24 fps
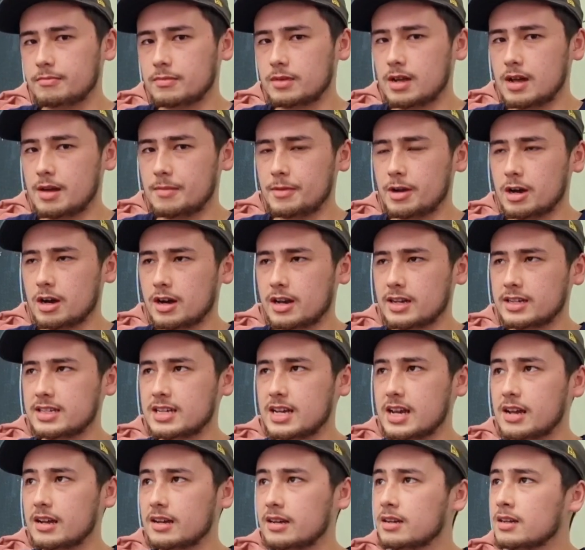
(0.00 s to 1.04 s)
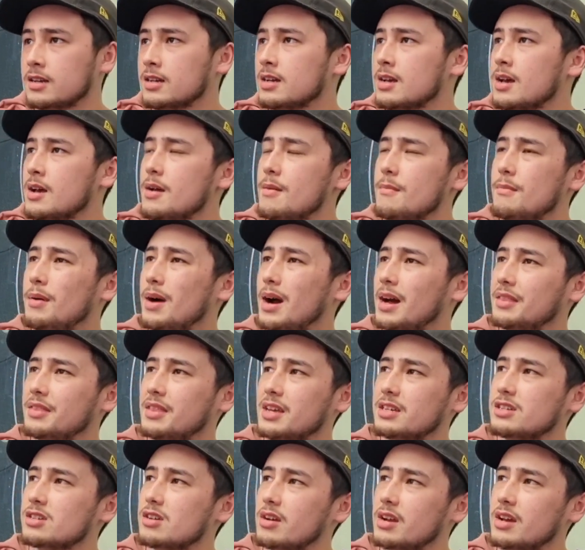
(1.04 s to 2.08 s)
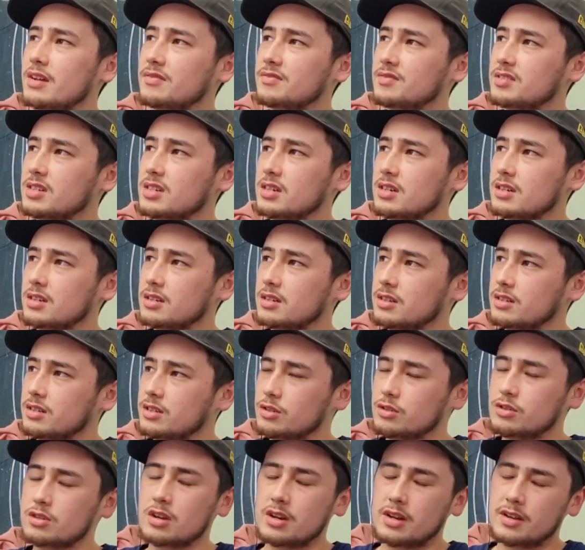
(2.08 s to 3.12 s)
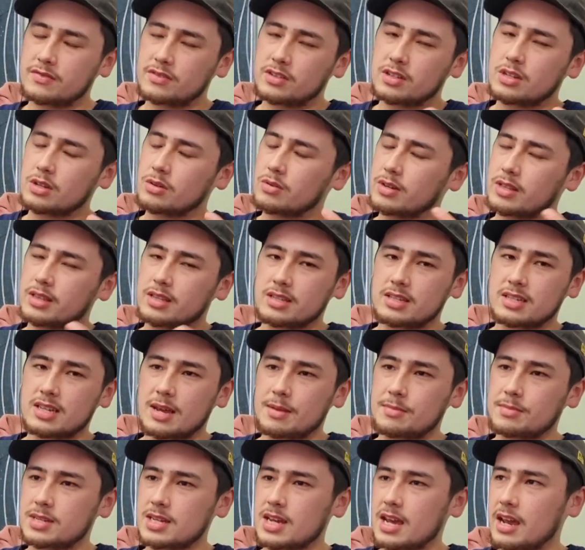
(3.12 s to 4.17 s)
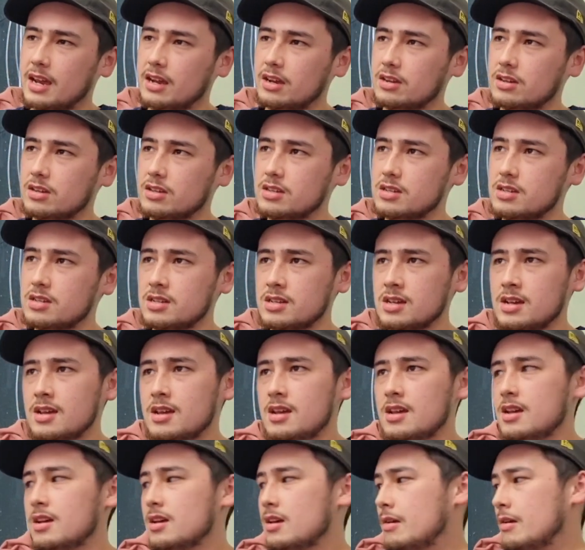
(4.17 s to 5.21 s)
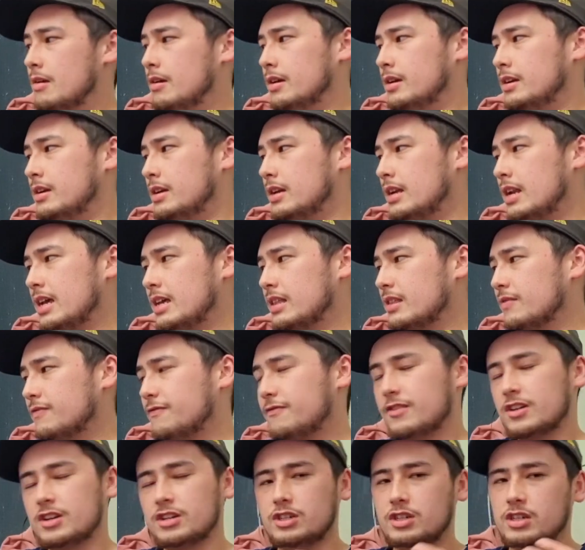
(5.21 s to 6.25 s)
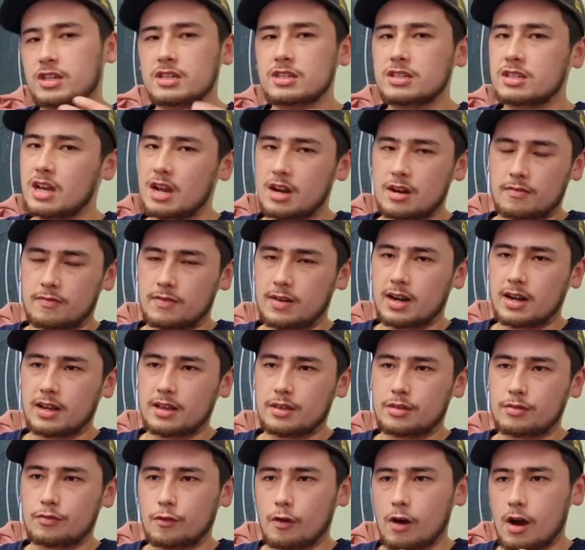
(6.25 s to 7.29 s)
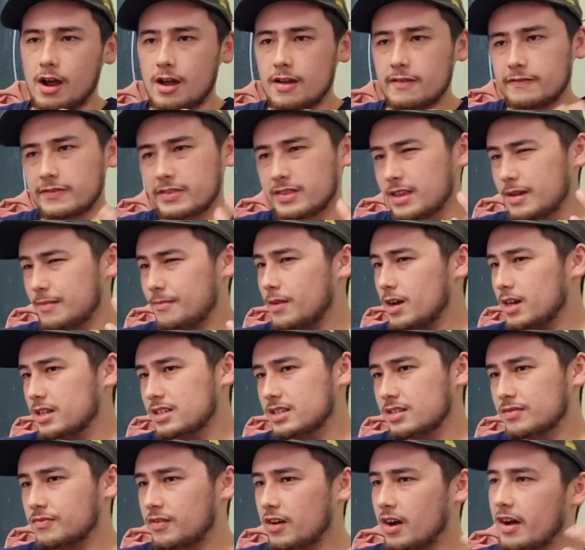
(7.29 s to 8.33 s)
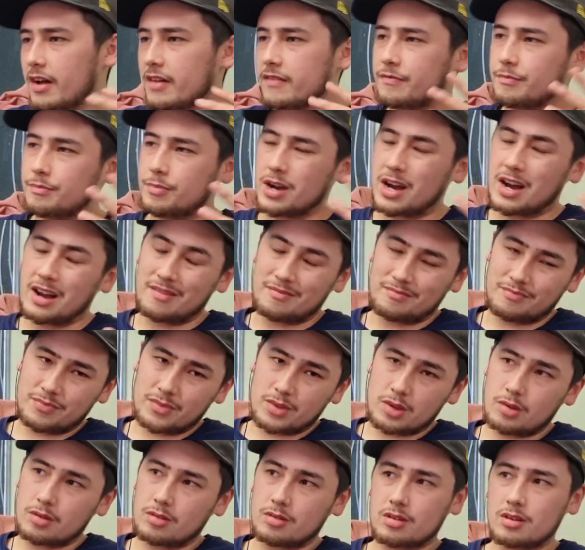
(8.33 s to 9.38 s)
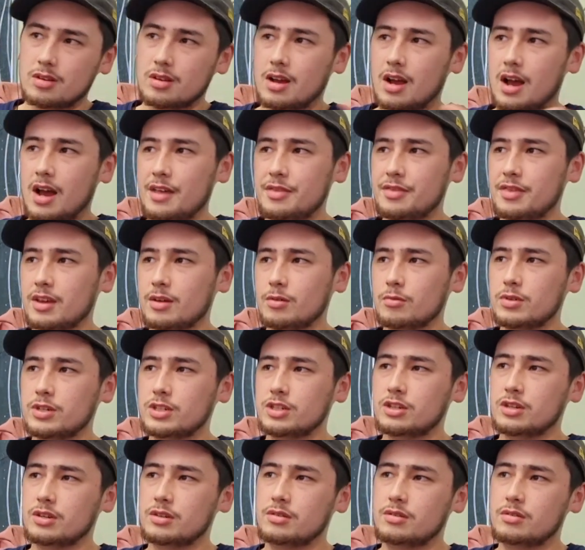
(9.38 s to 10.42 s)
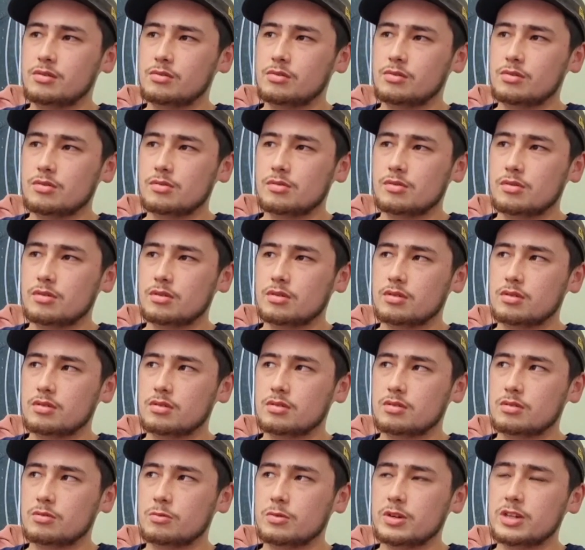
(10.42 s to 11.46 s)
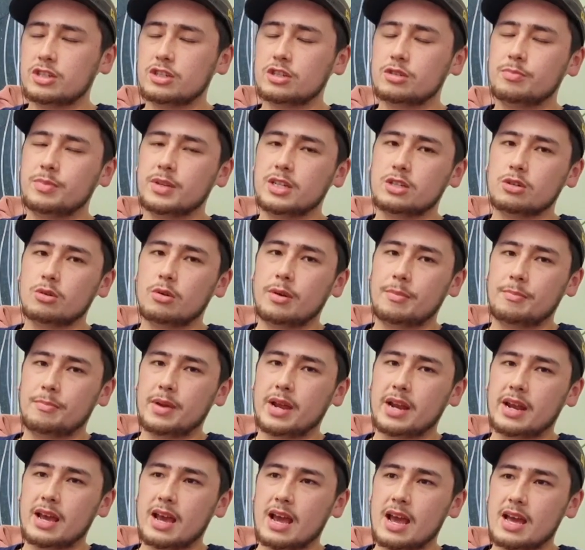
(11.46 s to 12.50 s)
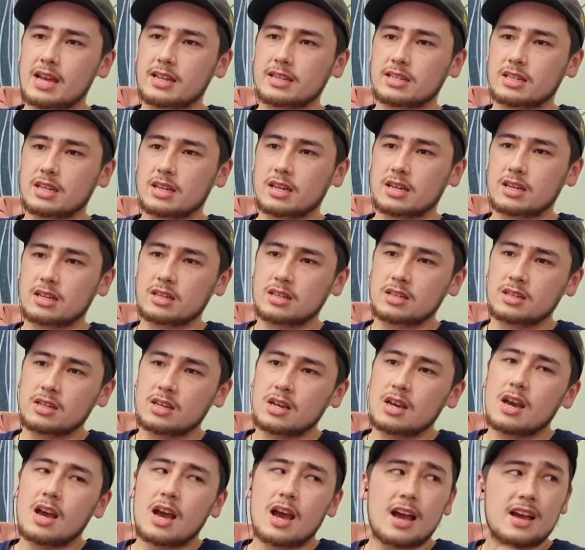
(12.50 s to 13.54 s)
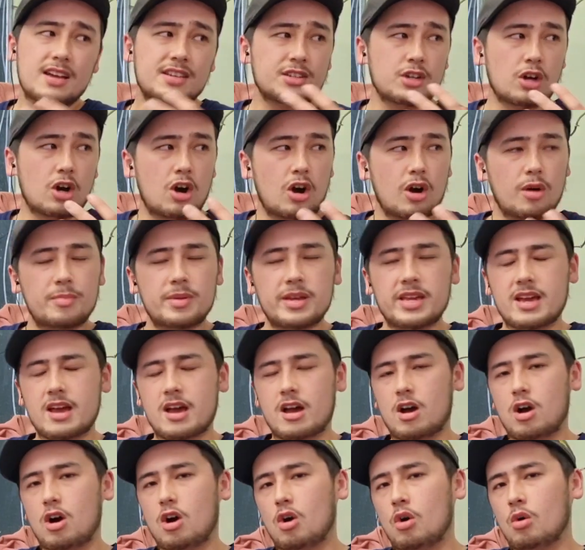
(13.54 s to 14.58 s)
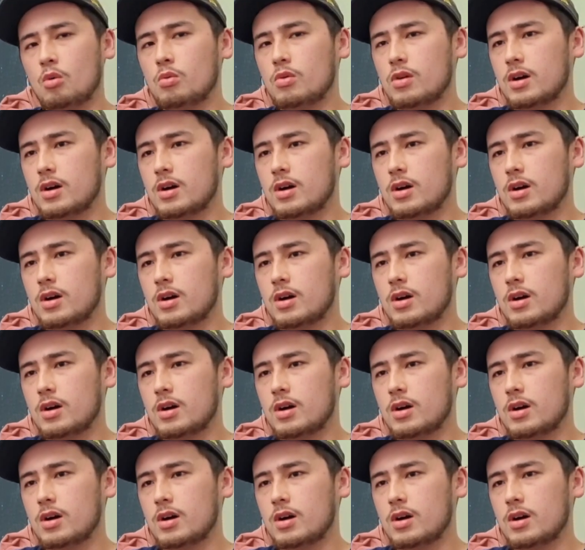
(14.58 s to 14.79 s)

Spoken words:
America tank. But you don't have to do it in the same tank, because neither fish is going to really thrive. They might survive, but I think we should be doing better as a hobby at whole.